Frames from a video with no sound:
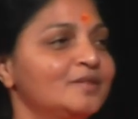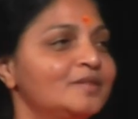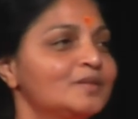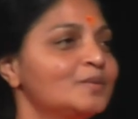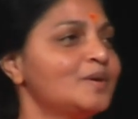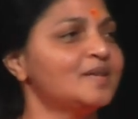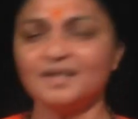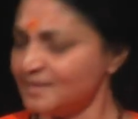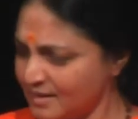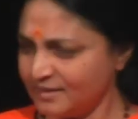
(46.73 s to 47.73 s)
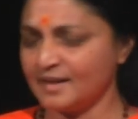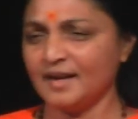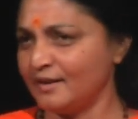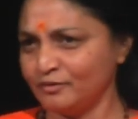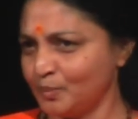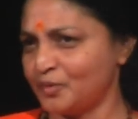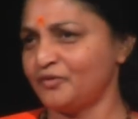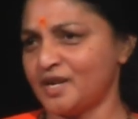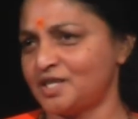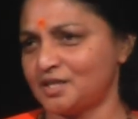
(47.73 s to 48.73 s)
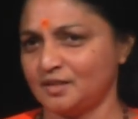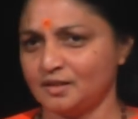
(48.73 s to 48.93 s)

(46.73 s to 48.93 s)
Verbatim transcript: So I said, nothing, I have no profession.